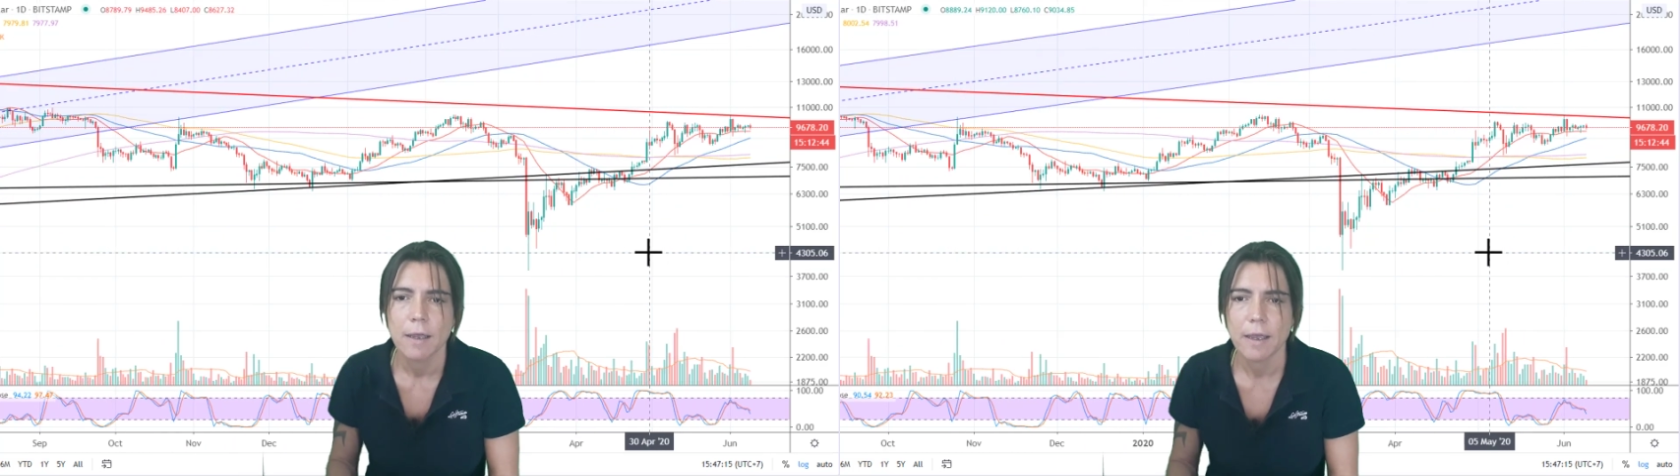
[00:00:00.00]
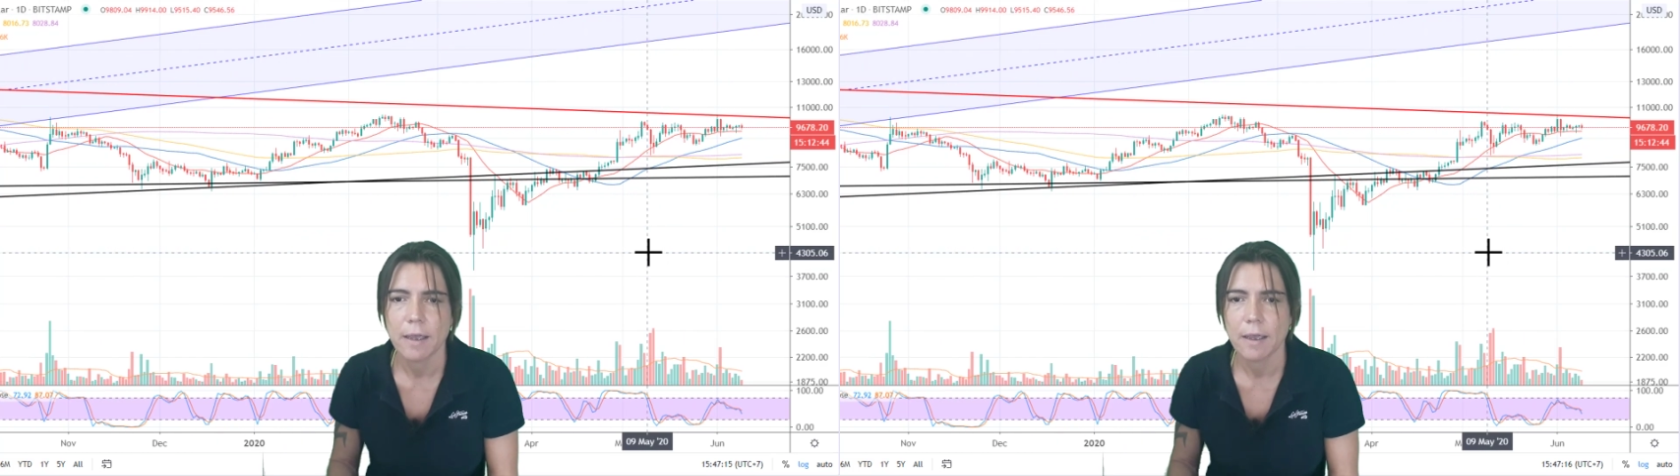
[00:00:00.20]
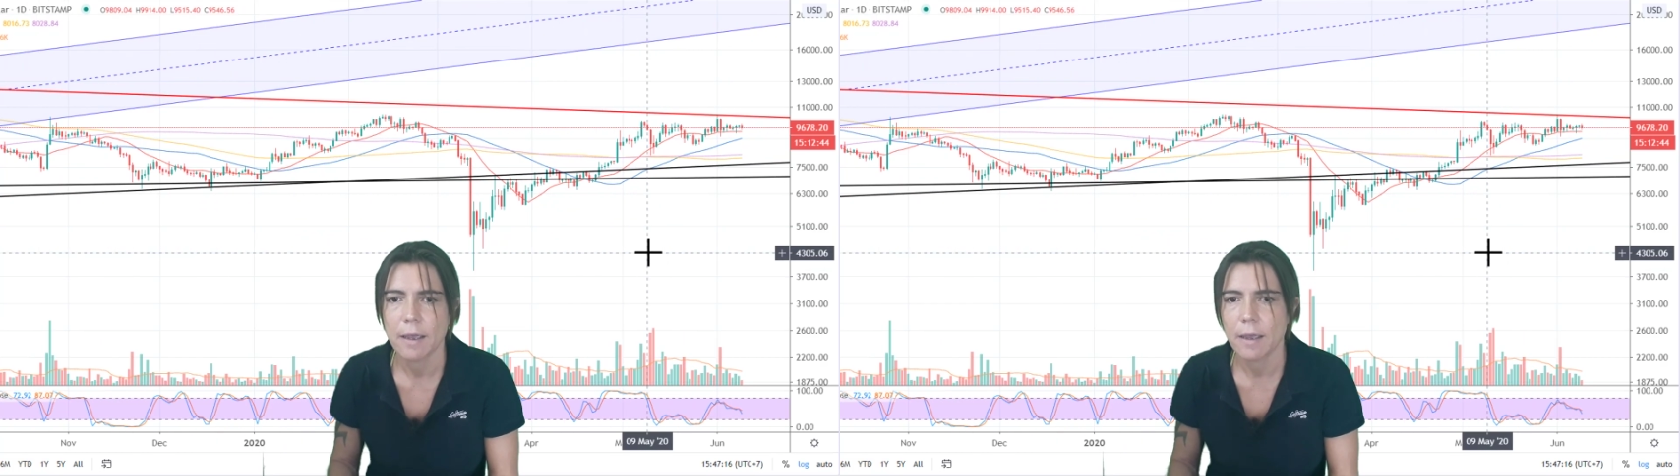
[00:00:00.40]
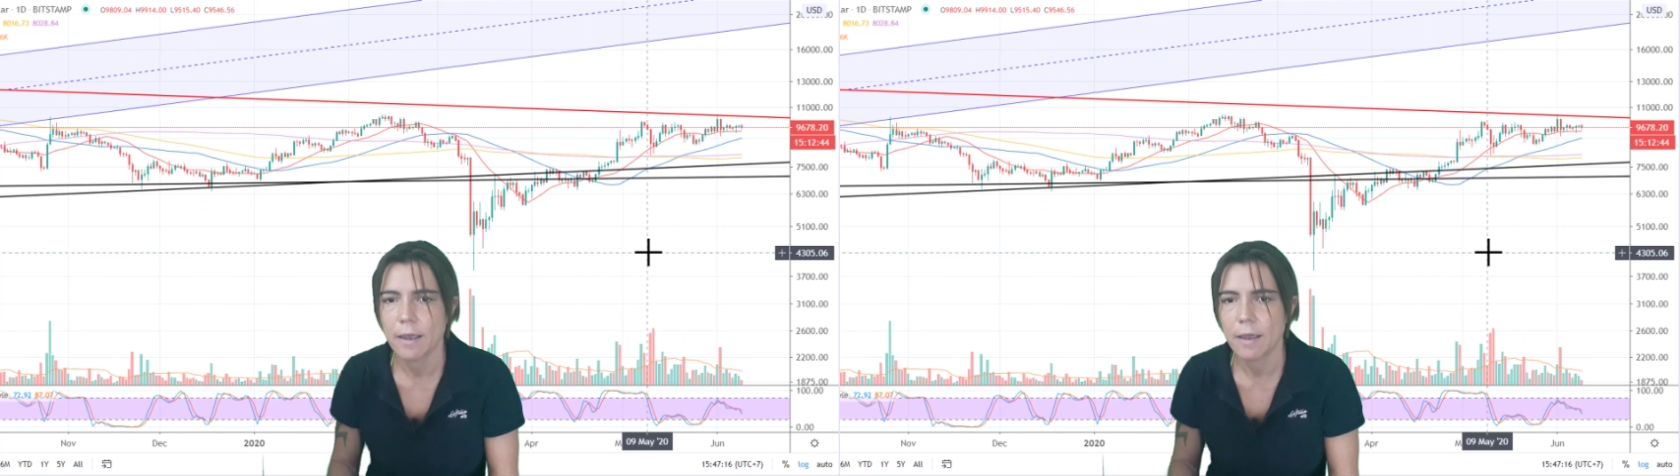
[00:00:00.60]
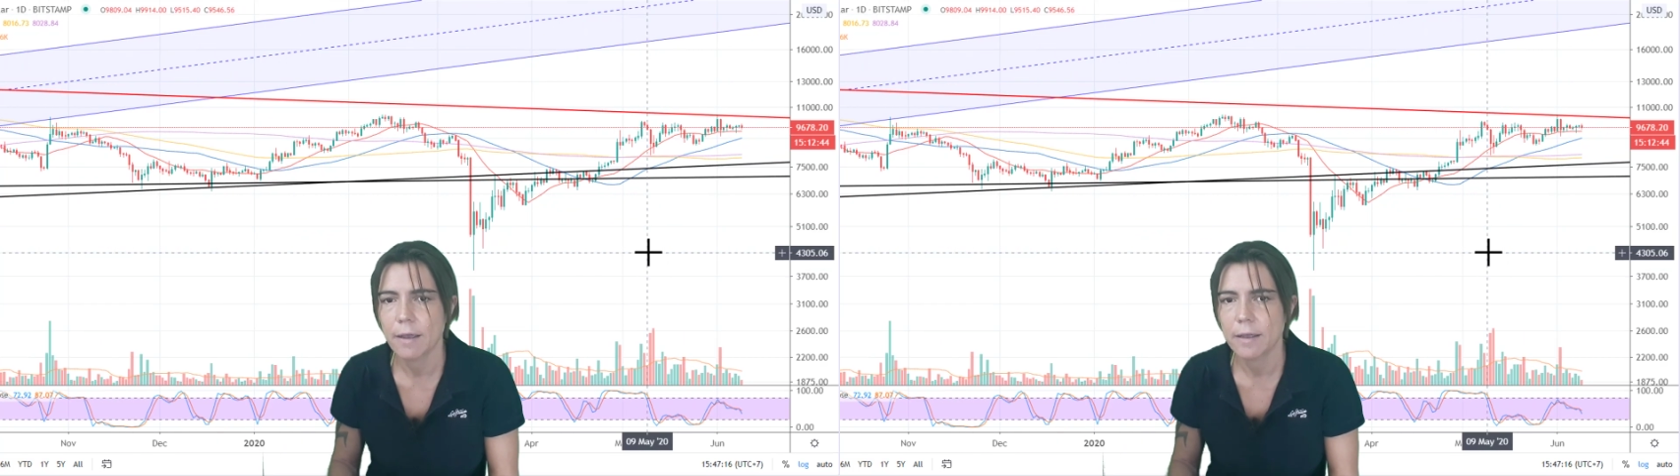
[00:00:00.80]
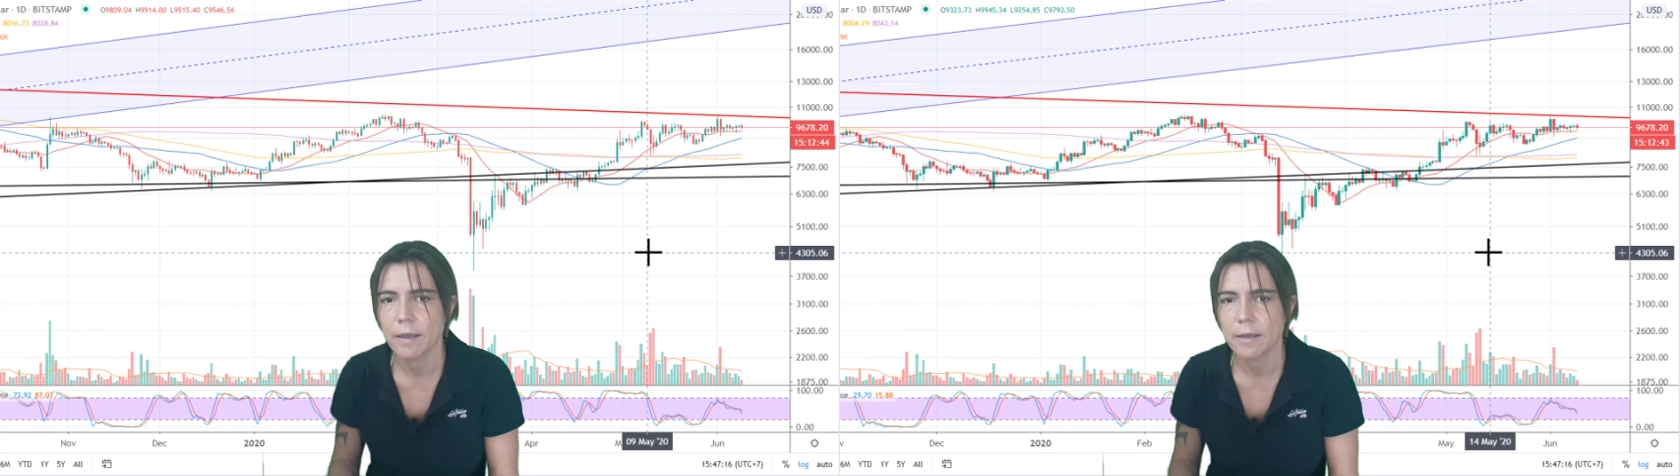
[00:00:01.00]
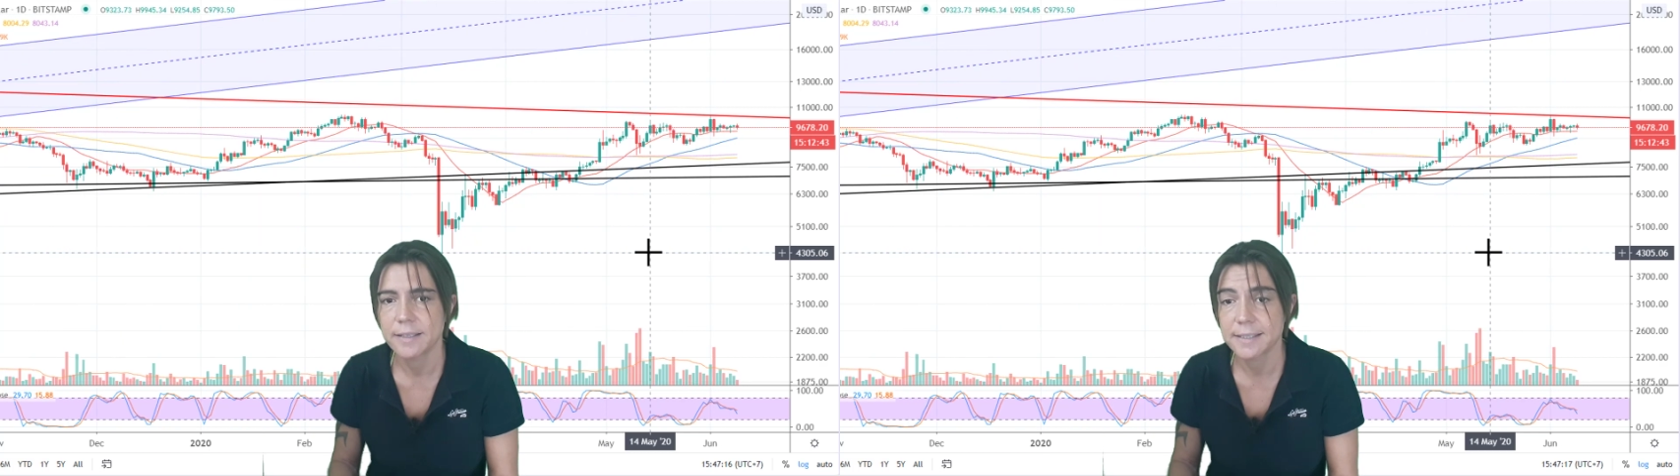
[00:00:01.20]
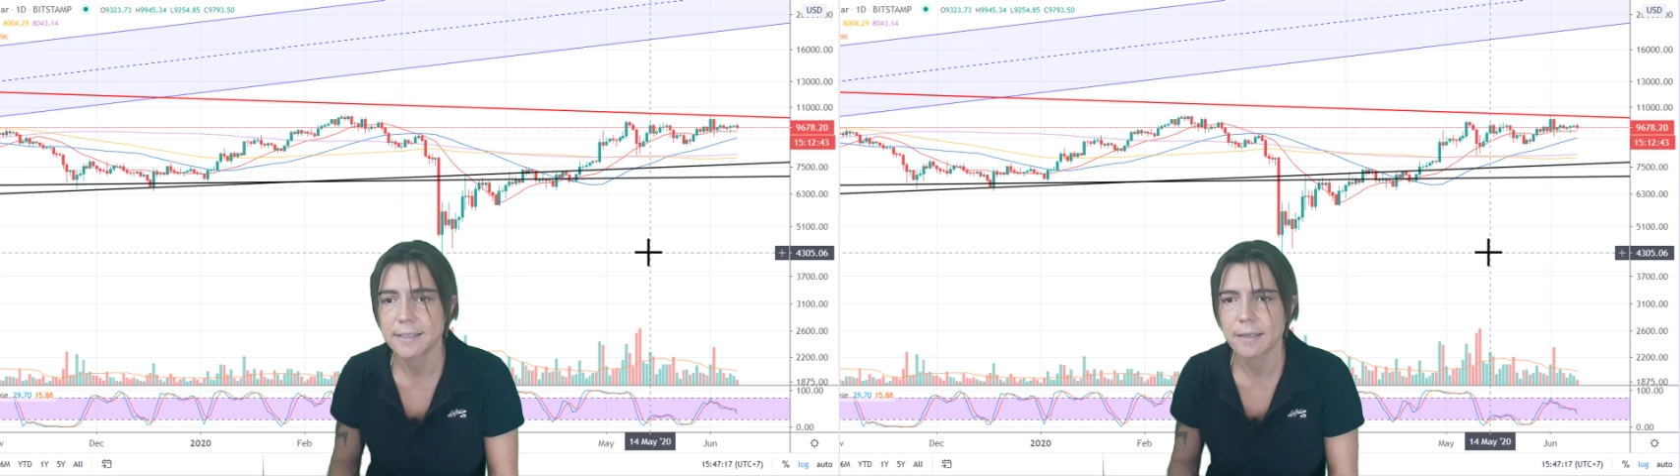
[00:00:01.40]

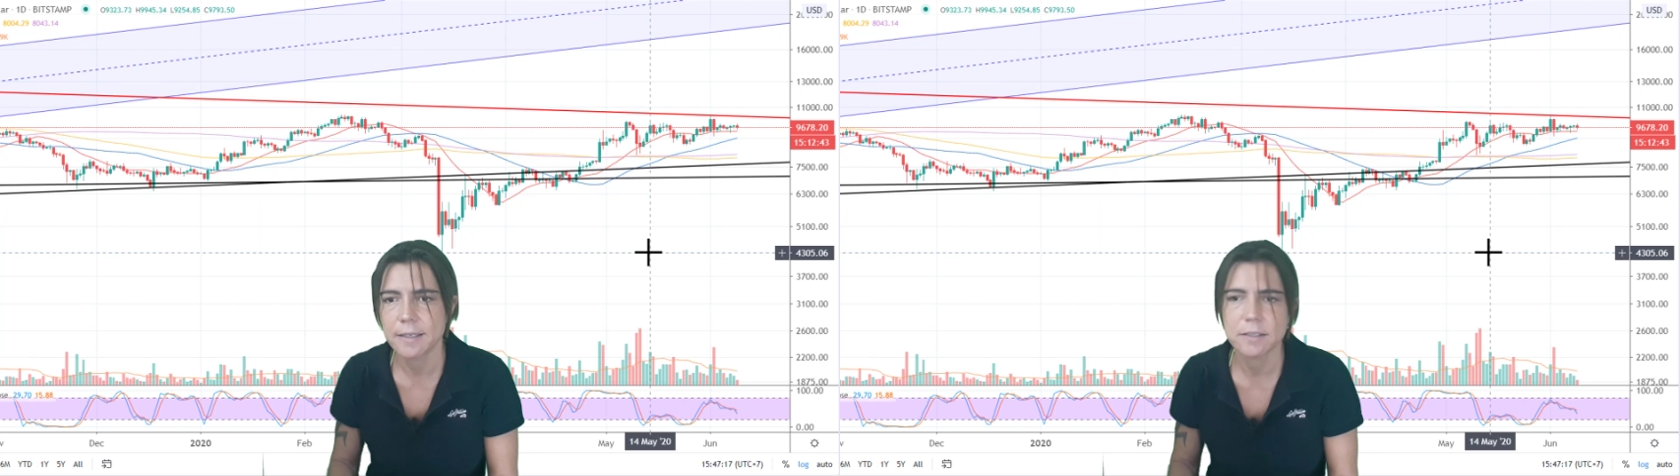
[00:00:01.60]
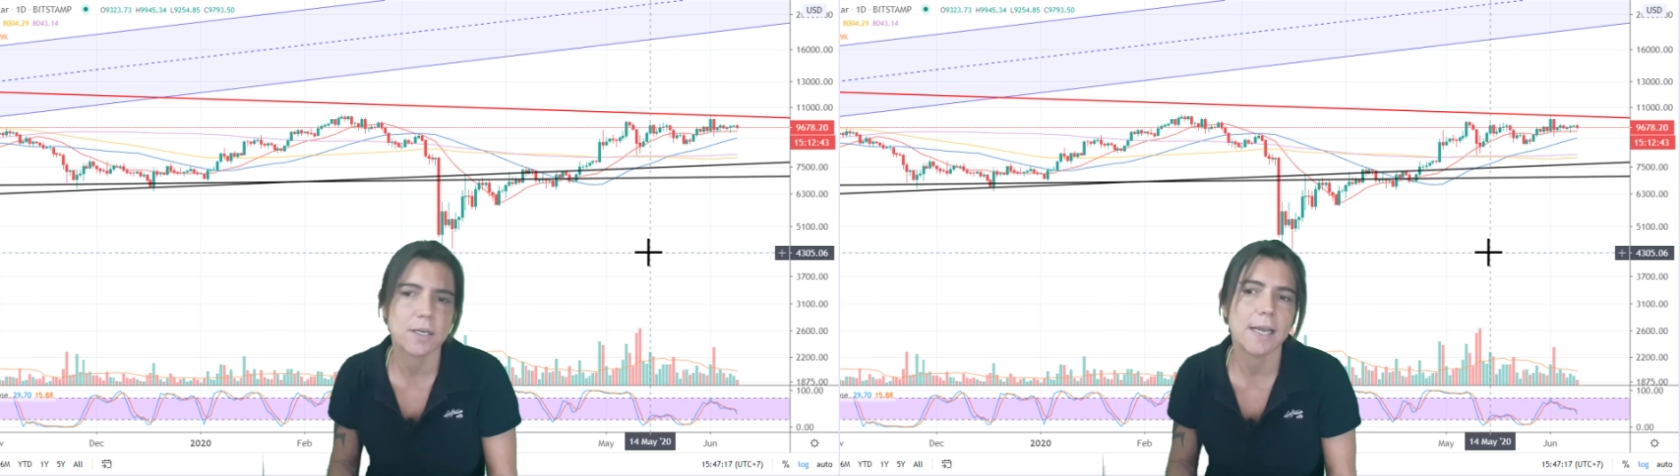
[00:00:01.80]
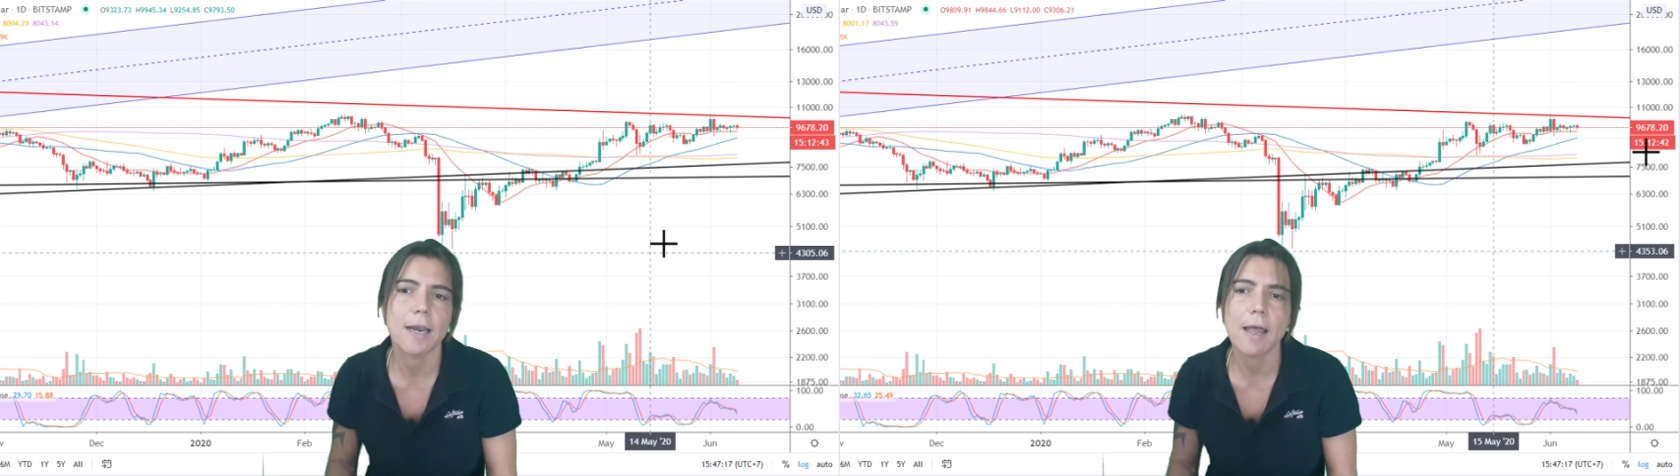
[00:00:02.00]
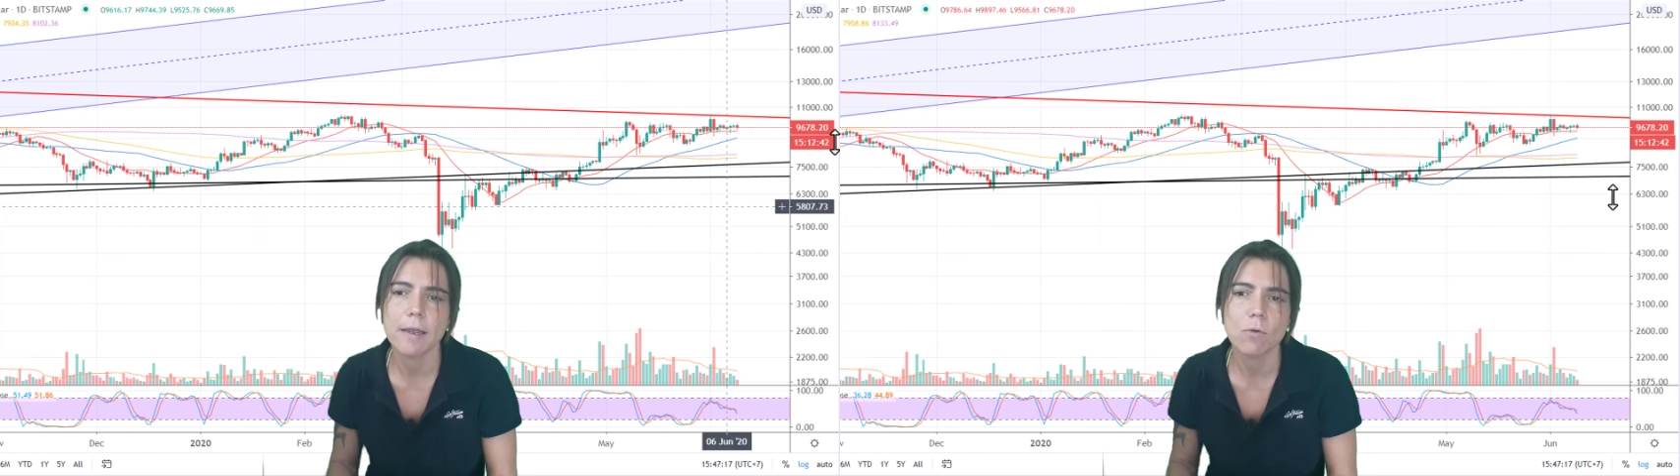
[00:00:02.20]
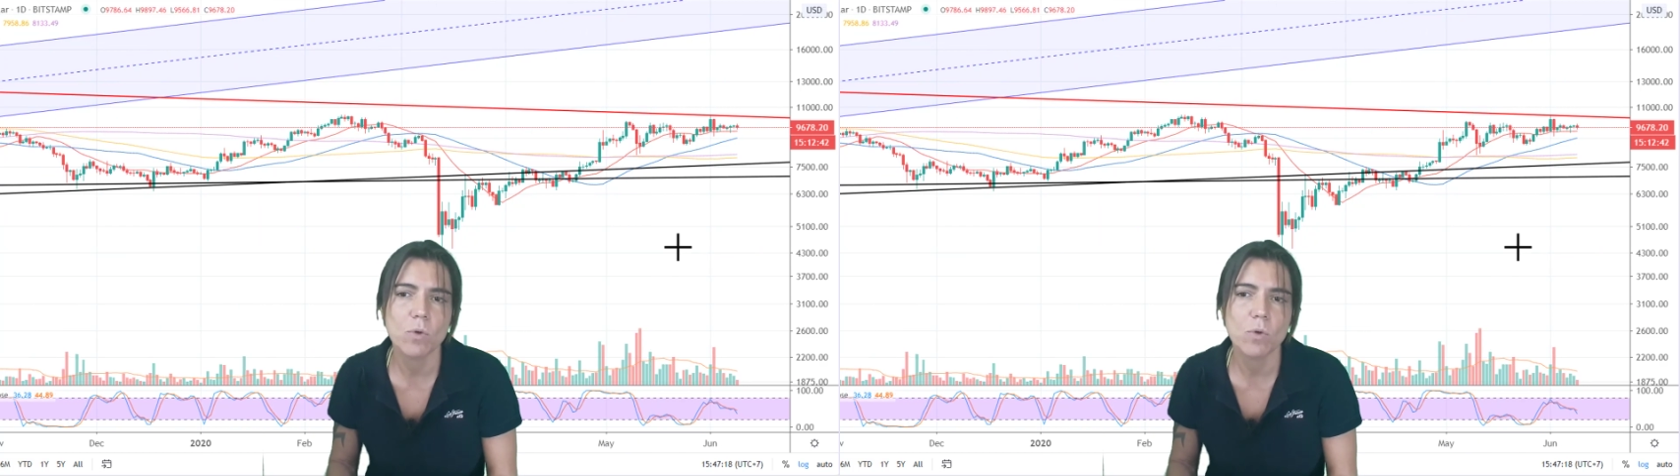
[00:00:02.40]
descending trend line.